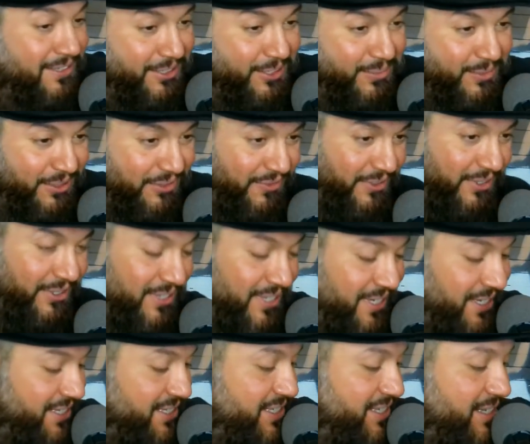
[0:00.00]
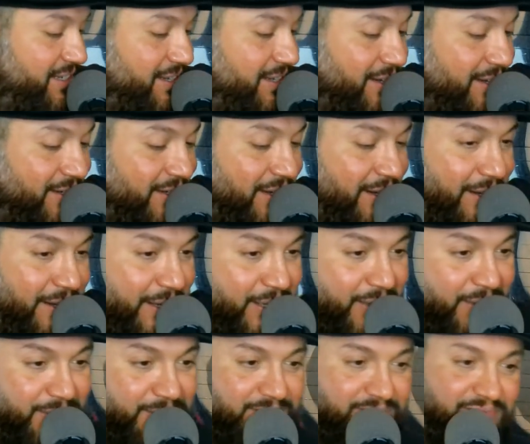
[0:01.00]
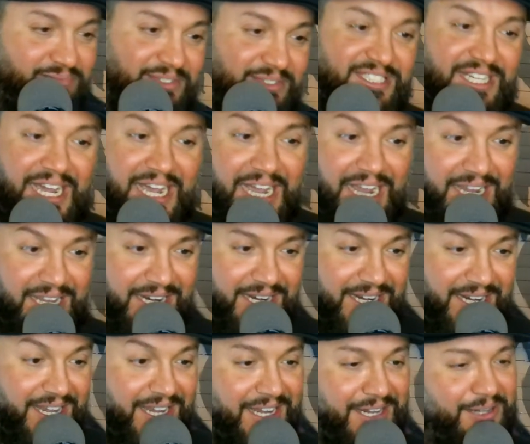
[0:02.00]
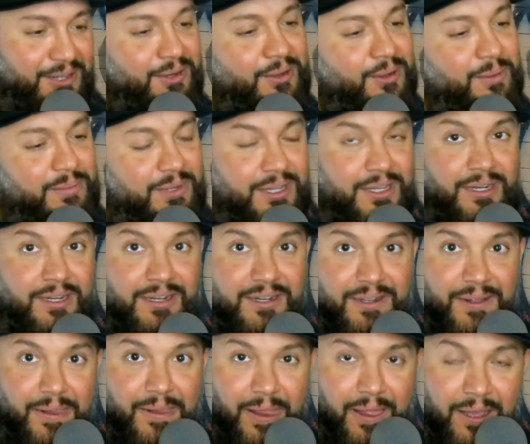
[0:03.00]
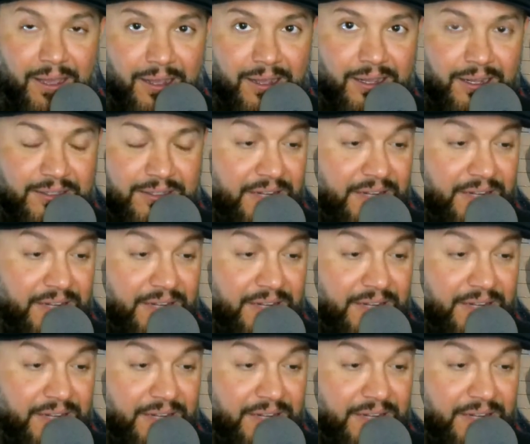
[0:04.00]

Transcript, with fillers: all you motherfuckers are gonna see Don Dario die tonight. No, I'm kidding. Uh, I'll